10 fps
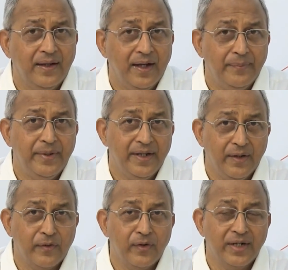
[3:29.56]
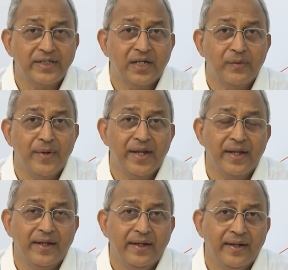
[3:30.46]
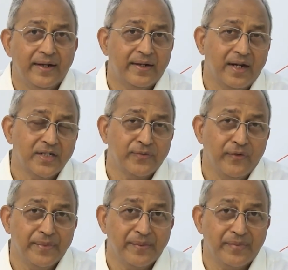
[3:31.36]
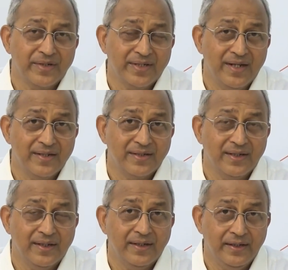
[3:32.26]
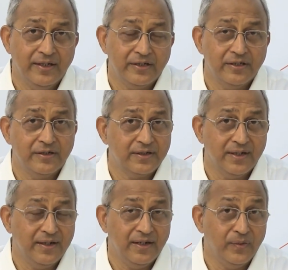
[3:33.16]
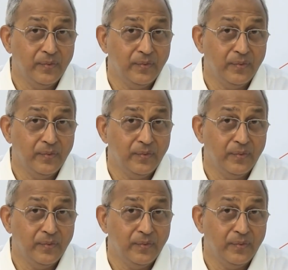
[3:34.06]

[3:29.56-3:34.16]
and be in our own little way a transforming presence in the church and in the